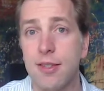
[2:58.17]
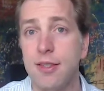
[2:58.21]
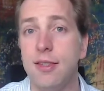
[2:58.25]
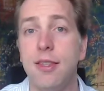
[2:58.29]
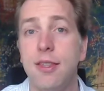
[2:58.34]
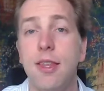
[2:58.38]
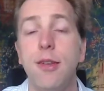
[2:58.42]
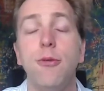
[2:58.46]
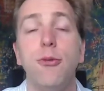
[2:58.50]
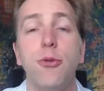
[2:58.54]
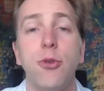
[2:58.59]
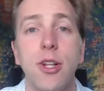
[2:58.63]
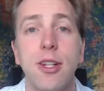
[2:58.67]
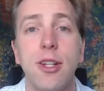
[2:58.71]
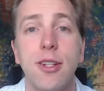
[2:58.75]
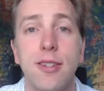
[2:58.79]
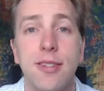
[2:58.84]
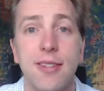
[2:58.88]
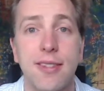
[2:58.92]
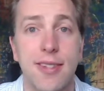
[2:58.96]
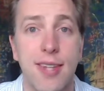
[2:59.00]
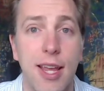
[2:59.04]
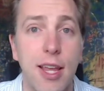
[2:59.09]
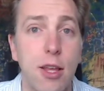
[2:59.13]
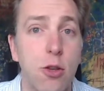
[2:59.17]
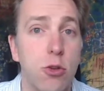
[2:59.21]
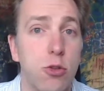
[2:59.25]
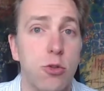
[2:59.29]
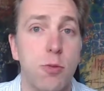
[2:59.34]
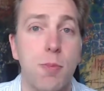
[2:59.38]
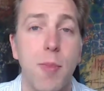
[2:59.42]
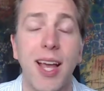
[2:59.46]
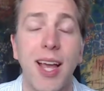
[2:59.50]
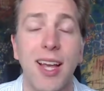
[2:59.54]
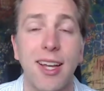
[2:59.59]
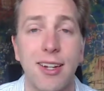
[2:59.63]
different sales
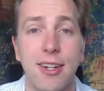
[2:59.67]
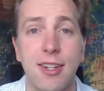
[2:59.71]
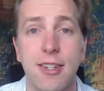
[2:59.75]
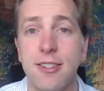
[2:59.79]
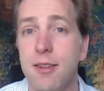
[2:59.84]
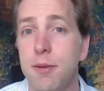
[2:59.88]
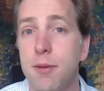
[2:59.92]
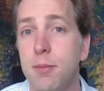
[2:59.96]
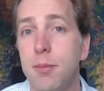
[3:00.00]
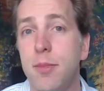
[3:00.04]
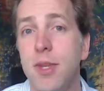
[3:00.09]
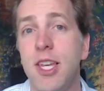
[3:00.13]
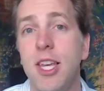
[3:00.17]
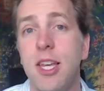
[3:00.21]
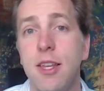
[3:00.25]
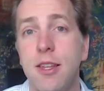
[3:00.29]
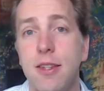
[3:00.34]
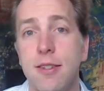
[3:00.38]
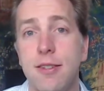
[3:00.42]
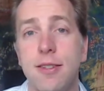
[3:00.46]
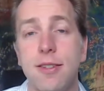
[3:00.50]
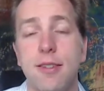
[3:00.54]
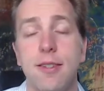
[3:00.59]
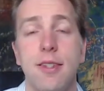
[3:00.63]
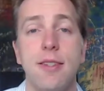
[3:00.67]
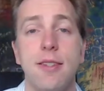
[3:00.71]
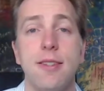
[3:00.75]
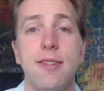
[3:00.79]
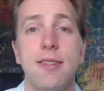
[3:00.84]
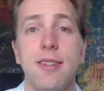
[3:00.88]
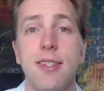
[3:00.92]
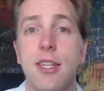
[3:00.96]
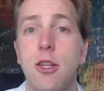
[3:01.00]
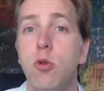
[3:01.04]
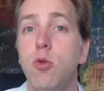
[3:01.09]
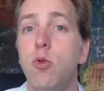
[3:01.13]
mechanism is, this
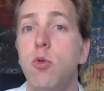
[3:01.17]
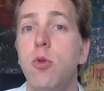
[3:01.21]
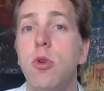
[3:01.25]
new